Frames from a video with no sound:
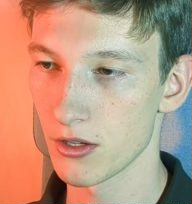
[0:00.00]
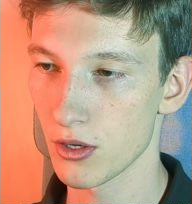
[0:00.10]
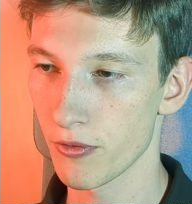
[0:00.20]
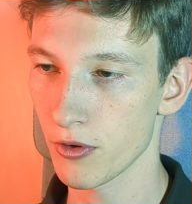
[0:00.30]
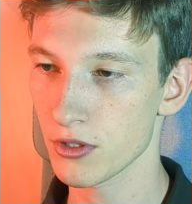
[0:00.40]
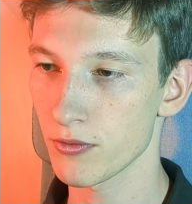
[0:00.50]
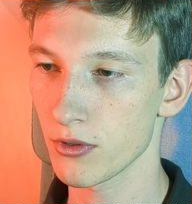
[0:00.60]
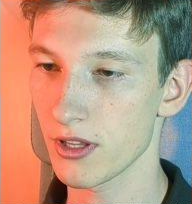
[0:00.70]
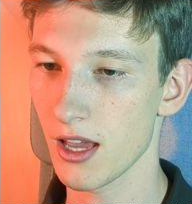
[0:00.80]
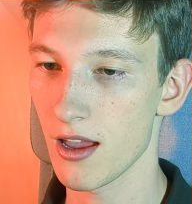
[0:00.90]
So first of
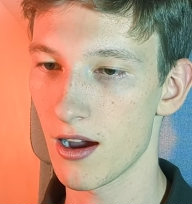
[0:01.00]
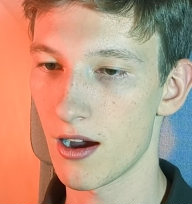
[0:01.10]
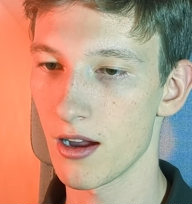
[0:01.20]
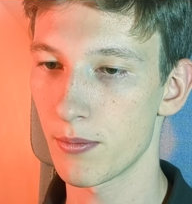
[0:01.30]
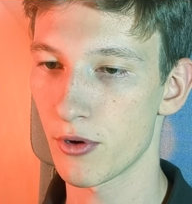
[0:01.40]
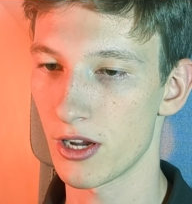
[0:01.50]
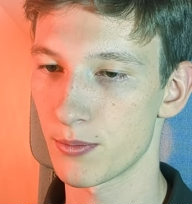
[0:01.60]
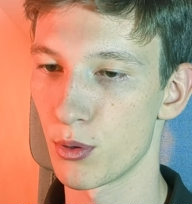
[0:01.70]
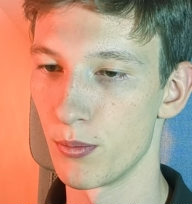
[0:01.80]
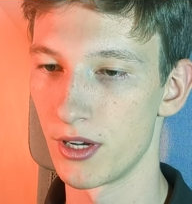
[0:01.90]
all, the AI price
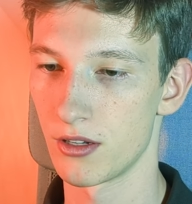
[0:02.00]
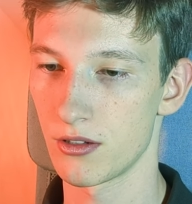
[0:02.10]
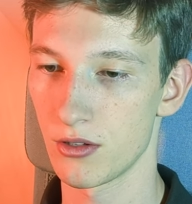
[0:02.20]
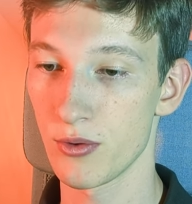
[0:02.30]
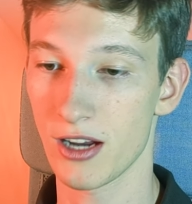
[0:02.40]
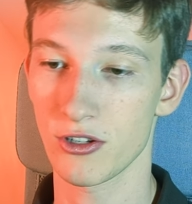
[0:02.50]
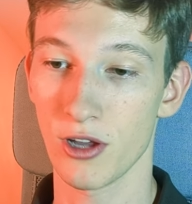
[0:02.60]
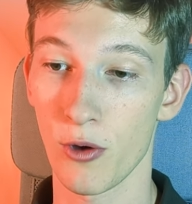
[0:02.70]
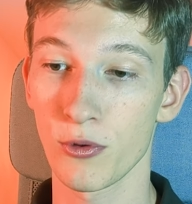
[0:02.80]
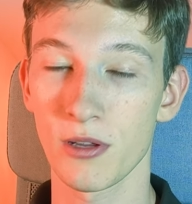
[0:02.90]
per minute. You
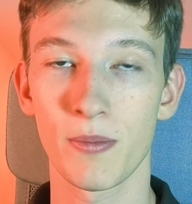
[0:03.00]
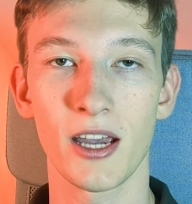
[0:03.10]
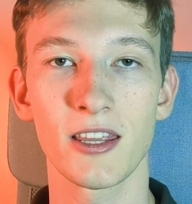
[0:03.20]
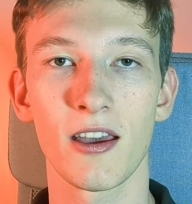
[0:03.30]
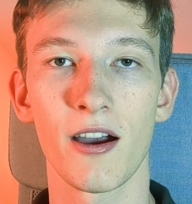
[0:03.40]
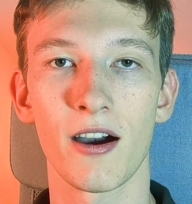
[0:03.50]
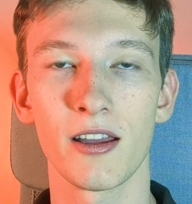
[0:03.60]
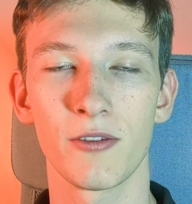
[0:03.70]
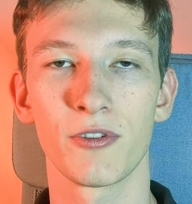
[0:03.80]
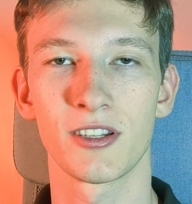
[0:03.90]
actually only pay the AI
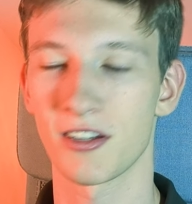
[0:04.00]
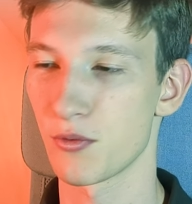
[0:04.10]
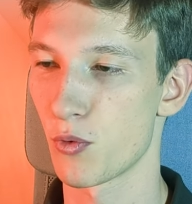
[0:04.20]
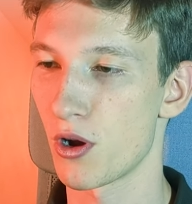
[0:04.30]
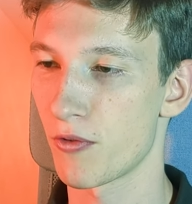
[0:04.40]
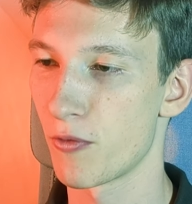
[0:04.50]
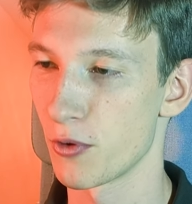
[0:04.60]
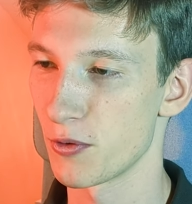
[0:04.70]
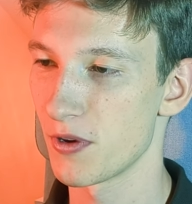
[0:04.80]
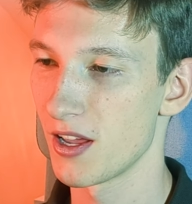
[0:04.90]
if it does work for
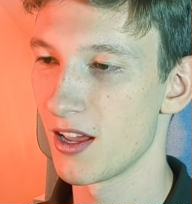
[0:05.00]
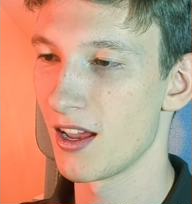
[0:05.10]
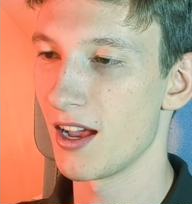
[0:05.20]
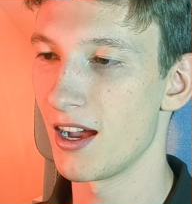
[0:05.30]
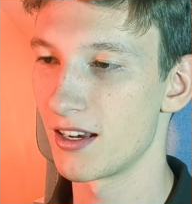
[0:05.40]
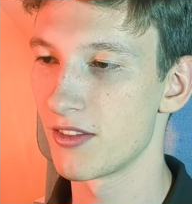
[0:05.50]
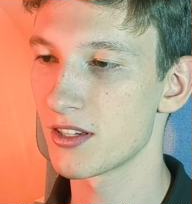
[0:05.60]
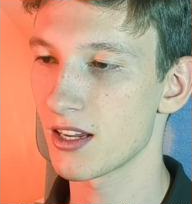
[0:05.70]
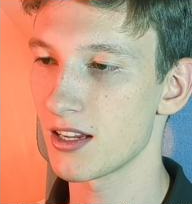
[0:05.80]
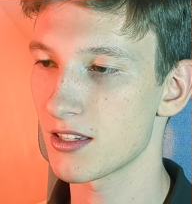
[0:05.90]
you. And in
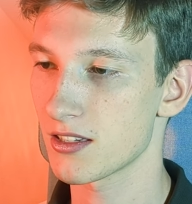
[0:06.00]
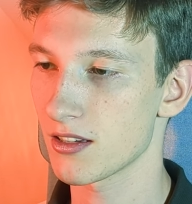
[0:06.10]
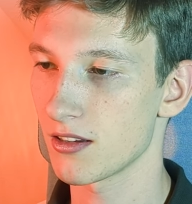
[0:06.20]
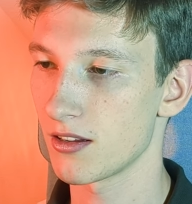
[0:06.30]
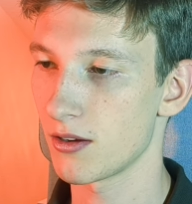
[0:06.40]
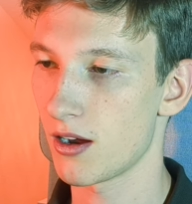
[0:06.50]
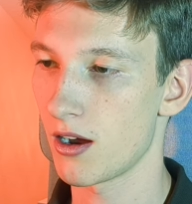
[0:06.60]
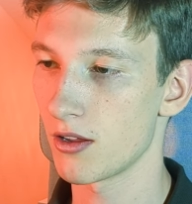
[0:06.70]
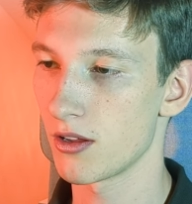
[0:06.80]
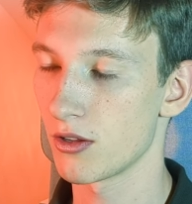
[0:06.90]
this case,
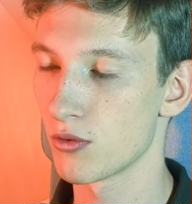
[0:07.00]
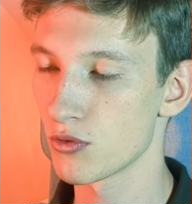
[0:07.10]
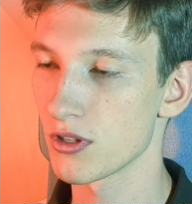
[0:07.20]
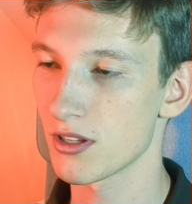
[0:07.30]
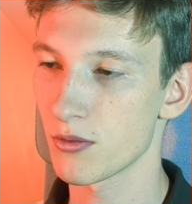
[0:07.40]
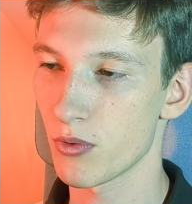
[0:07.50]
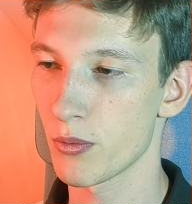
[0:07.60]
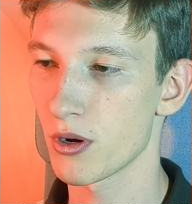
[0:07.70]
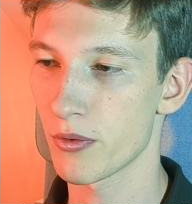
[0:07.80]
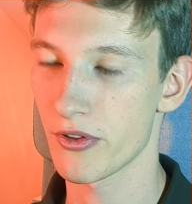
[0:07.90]
usually we
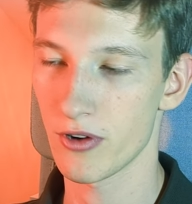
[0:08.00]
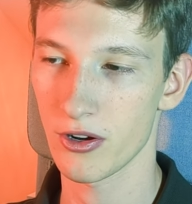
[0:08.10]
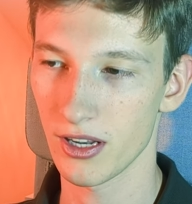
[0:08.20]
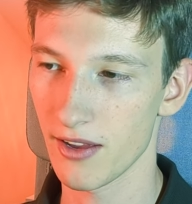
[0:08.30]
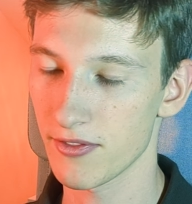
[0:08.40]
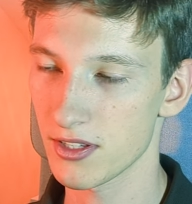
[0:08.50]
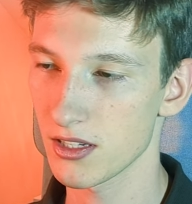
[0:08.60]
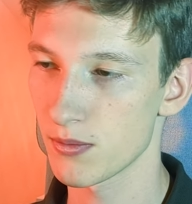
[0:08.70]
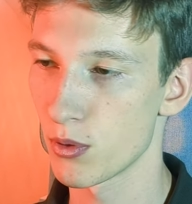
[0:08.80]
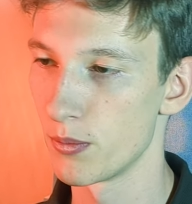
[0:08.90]
work with around 11
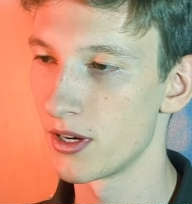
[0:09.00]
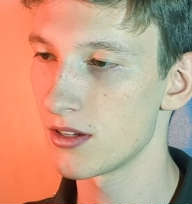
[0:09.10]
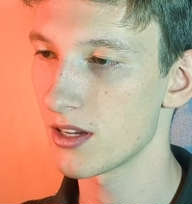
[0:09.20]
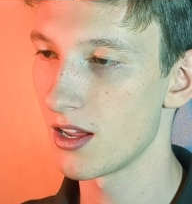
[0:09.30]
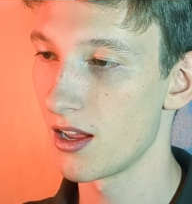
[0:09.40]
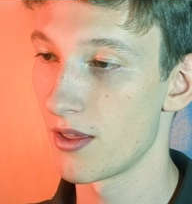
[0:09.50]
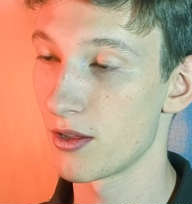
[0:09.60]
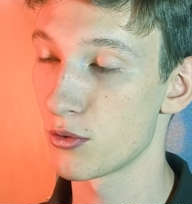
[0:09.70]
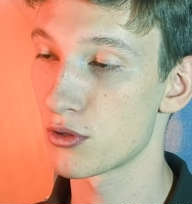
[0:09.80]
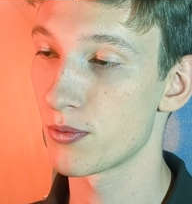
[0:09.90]
cents per minute.
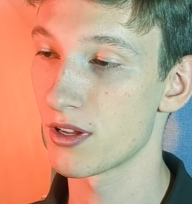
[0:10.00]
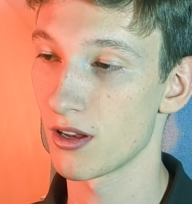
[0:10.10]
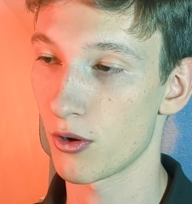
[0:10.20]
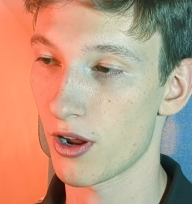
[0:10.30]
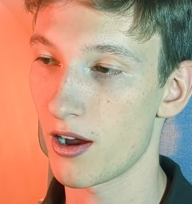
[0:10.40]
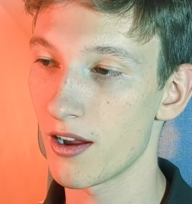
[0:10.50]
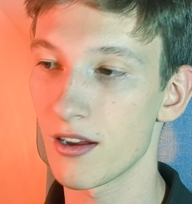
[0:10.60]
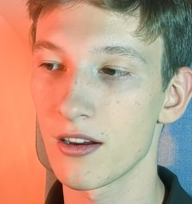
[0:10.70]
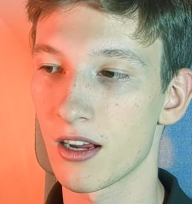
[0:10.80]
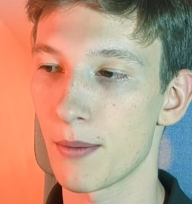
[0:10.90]
They used to be a lot
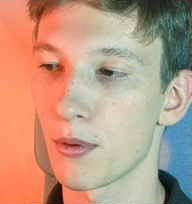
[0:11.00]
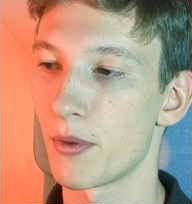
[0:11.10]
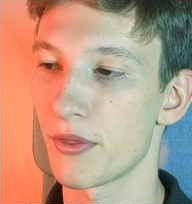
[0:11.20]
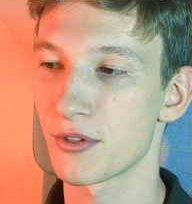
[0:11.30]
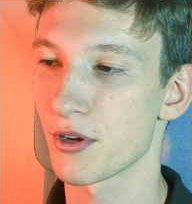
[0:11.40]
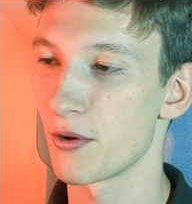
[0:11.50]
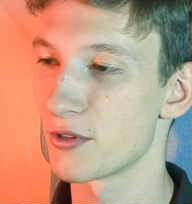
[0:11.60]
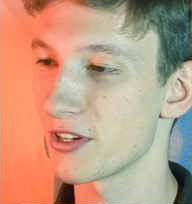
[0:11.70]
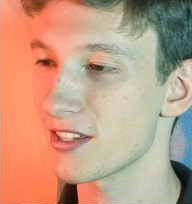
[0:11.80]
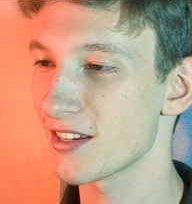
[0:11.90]
higher a couple months ago,
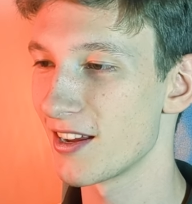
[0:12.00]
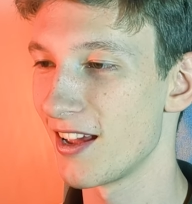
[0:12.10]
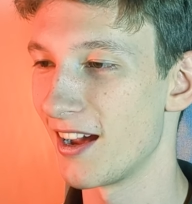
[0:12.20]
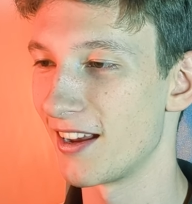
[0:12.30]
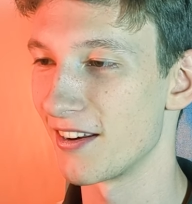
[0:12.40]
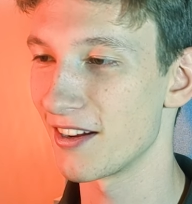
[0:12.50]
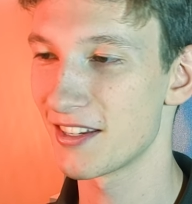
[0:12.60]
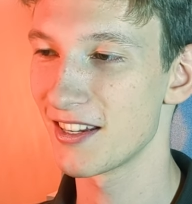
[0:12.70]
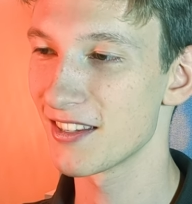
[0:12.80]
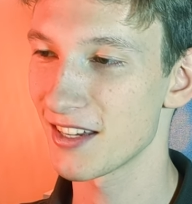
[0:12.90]
just at
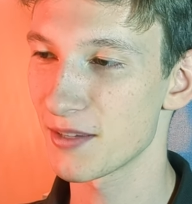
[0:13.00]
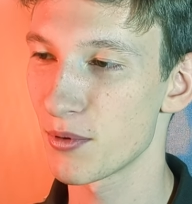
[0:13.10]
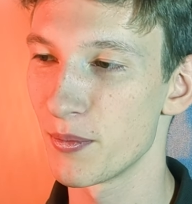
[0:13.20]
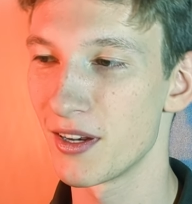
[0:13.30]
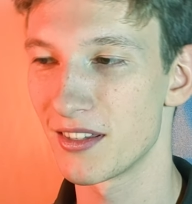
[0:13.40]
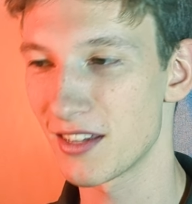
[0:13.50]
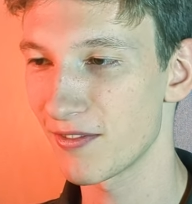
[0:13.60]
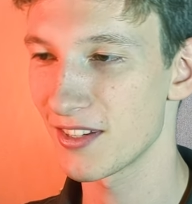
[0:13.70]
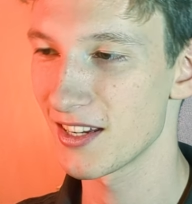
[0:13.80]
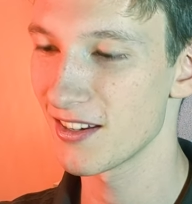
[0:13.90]
19 cents per minute,
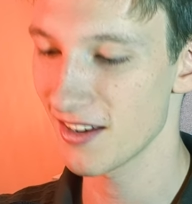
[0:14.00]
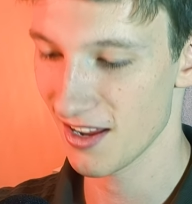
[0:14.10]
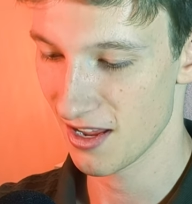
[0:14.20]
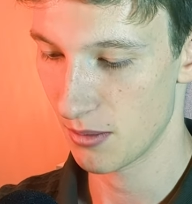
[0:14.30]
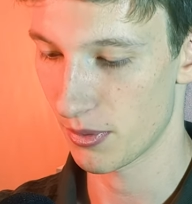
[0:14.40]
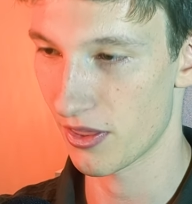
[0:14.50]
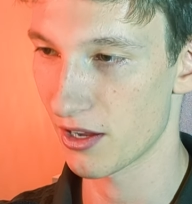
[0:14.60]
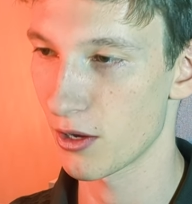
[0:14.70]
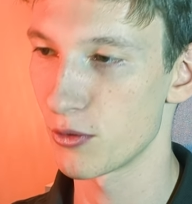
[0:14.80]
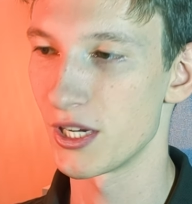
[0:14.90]
17, but they
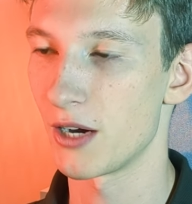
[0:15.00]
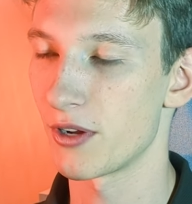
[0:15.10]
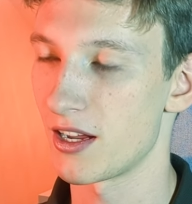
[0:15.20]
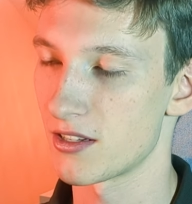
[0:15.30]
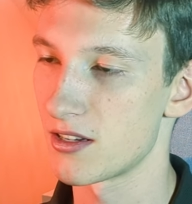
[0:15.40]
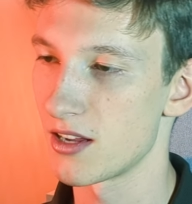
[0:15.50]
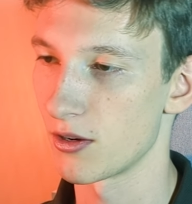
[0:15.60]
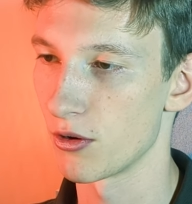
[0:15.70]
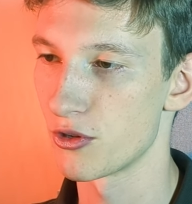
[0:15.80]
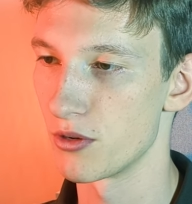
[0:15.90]
go down as the
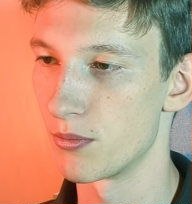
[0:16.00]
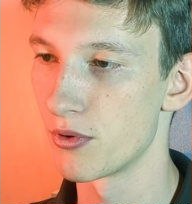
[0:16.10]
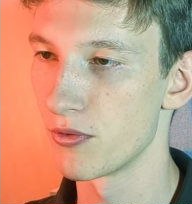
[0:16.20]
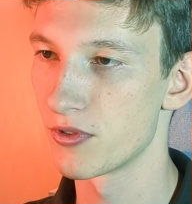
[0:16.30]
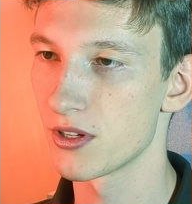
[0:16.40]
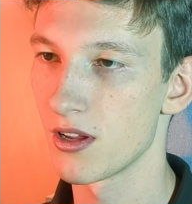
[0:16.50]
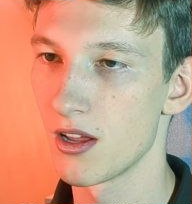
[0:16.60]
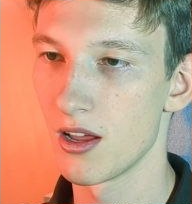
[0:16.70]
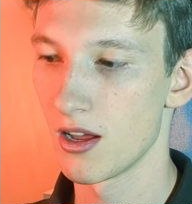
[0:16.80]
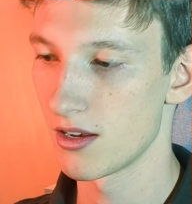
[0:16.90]
technology improves.
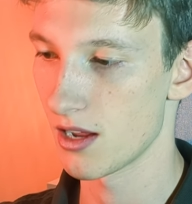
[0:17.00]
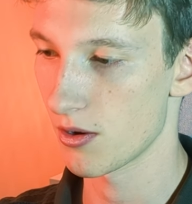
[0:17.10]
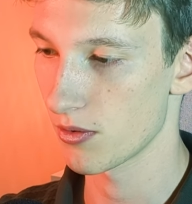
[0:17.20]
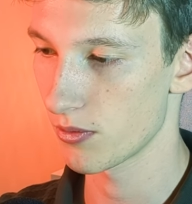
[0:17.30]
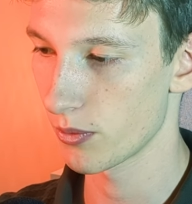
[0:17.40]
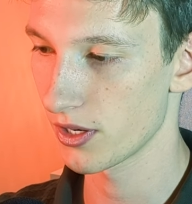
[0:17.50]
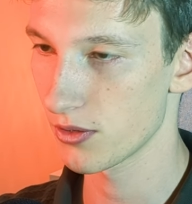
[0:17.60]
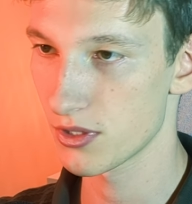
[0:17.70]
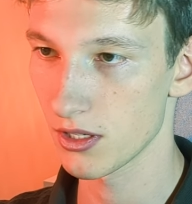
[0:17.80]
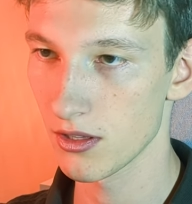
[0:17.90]
Now, where do
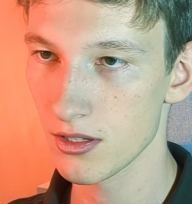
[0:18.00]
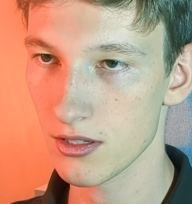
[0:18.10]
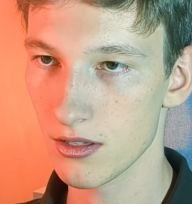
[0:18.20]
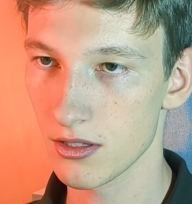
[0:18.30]
you see this?